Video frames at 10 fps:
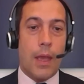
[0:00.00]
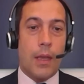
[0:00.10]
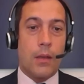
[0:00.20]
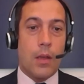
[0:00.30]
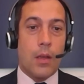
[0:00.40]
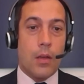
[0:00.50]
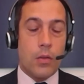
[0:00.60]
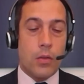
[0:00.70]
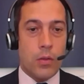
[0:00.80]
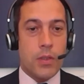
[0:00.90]
and
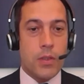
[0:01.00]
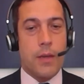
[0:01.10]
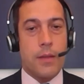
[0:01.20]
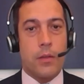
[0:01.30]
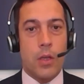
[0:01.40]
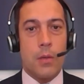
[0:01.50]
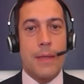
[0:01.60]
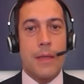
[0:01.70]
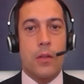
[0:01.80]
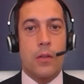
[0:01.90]
the Chinese
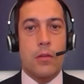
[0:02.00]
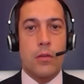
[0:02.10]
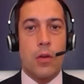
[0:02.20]
economy could